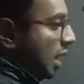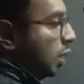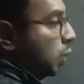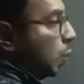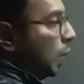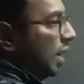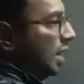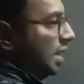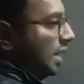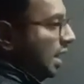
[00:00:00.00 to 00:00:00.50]

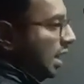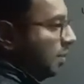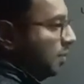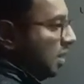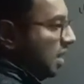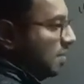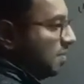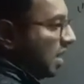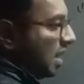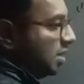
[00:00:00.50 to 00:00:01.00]

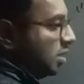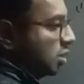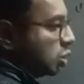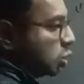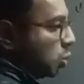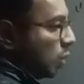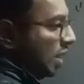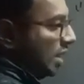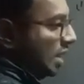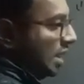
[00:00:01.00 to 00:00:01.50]
28b
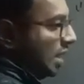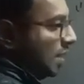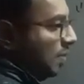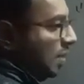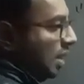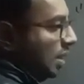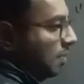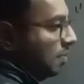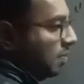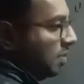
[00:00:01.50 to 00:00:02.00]
minus
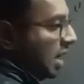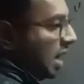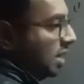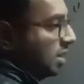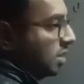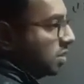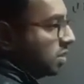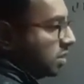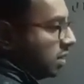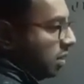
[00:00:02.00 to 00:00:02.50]
20b
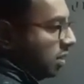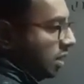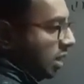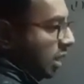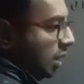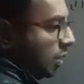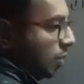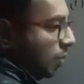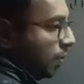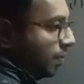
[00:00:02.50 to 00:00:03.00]
minus
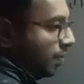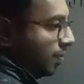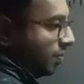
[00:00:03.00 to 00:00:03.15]
32.